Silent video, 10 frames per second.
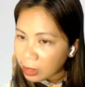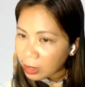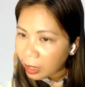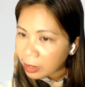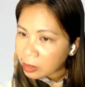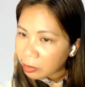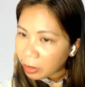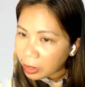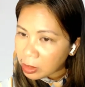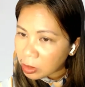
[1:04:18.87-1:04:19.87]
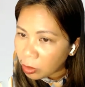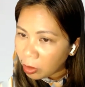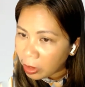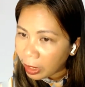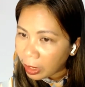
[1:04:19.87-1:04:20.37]
asked, right? So
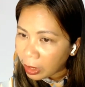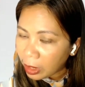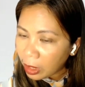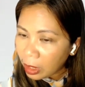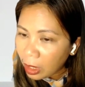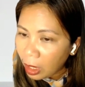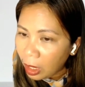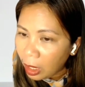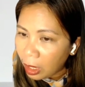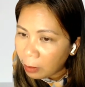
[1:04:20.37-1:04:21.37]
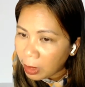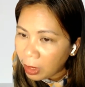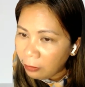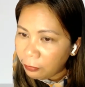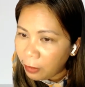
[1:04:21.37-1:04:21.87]
okay.
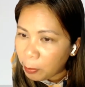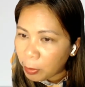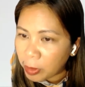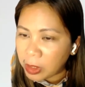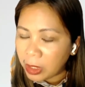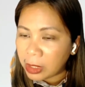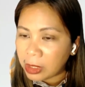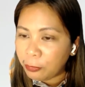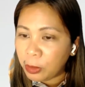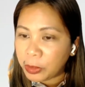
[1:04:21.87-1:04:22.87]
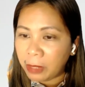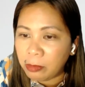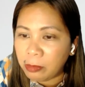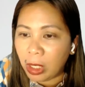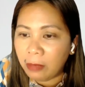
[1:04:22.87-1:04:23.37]
If a person has a
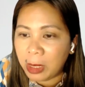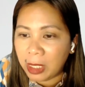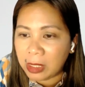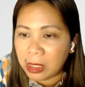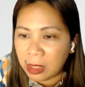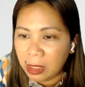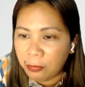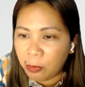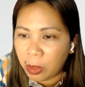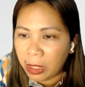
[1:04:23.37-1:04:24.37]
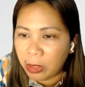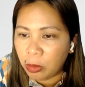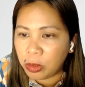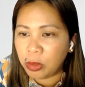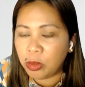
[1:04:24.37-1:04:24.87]
full-time job and gets a T4 and
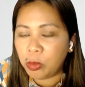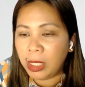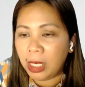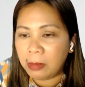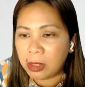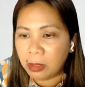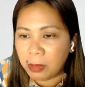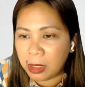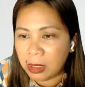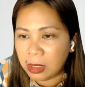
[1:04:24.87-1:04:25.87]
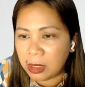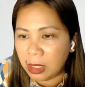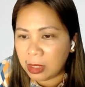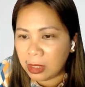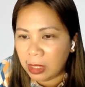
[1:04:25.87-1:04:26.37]
also doing Amazon business
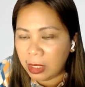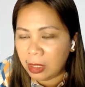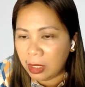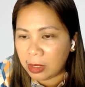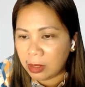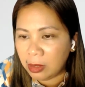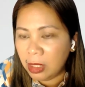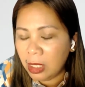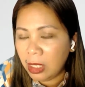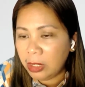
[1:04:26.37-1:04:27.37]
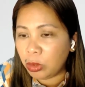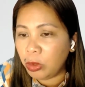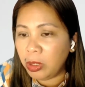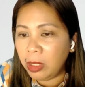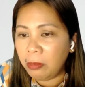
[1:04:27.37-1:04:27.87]
as a side hustle, the
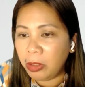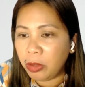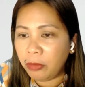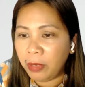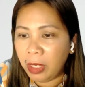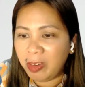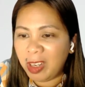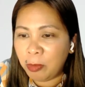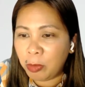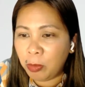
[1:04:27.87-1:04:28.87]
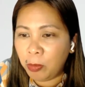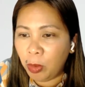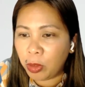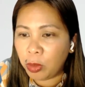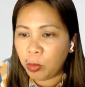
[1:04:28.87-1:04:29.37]
total amount of income to
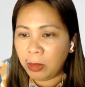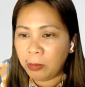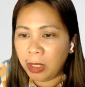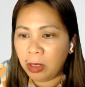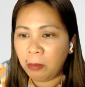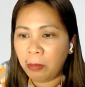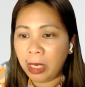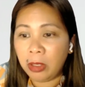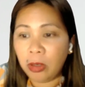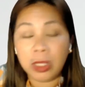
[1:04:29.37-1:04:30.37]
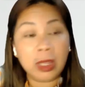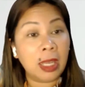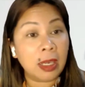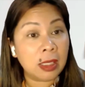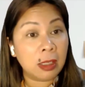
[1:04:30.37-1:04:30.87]
both will be combined on
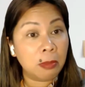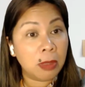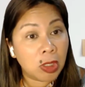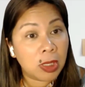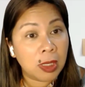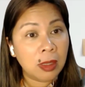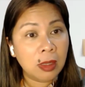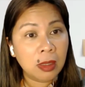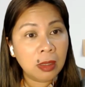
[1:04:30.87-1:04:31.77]
tax submission.